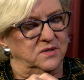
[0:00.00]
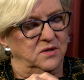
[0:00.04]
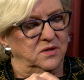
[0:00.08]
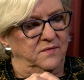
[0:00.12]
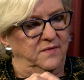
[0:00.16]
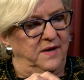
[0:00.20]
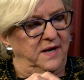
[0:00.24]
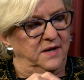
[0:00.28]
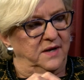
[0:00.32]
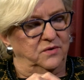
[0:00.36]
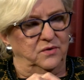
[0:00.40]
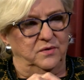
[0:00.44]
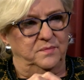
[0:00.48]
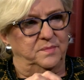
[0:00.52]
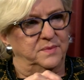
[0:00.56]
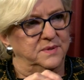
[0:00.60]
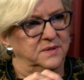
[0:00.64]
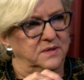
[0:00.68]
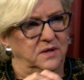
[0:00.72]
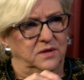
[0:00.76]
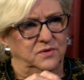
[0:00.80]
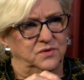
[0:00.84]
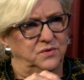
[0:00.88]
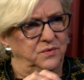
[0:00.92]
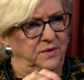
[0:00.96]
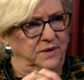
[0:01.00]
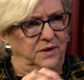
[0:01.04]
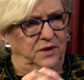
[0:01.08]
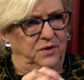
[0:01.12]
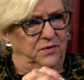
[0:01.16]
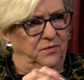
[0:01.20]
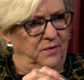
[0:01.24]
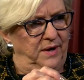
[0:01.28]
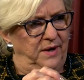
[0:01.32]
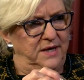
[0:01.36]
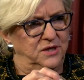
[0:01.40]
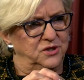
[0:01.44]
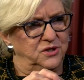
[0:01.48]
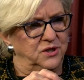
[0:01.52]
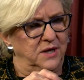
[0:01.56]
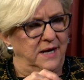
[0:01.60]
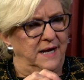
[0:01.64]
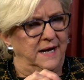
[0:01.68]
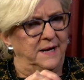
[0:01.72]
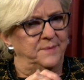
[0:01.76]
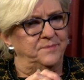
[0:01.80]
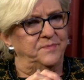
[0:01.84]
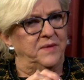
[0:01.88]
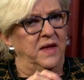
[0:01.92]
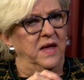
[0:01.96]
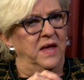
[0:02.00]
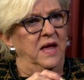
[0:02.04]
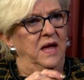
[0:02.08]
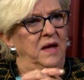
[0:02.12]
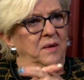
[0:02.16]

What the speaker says: the Slovak group, are doing a great job,